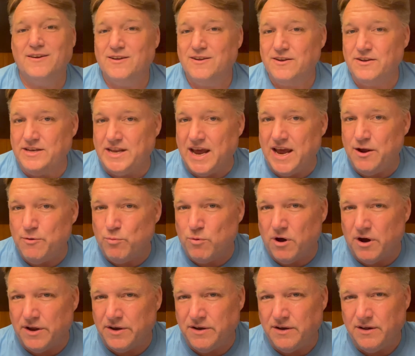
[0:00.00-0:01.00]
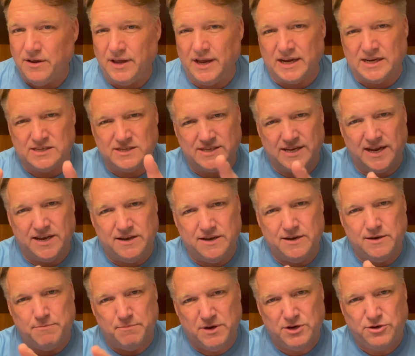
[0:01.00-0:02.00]
day one,
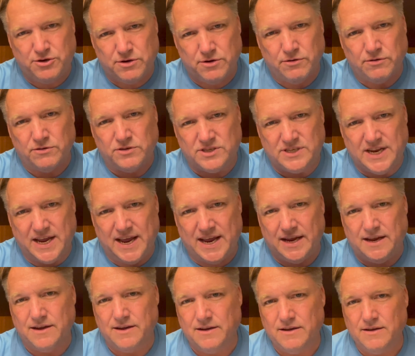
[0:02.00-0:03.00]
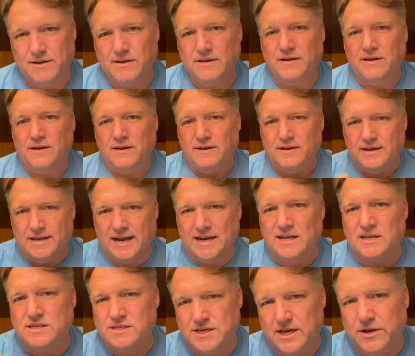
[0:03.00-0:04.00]
extended missional stay.
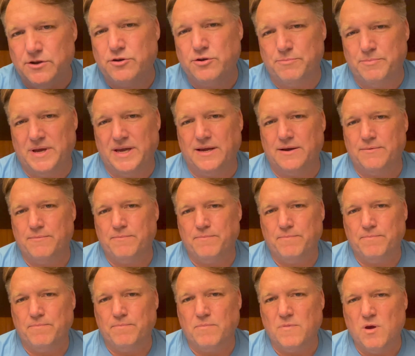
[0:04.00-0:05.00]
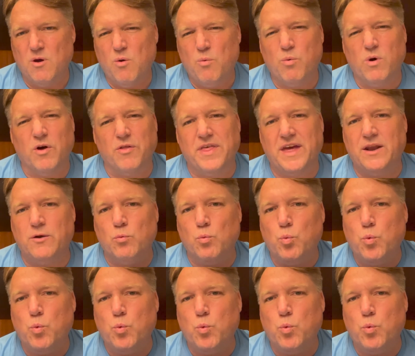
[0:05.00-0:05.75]
Dennis said to me, well, then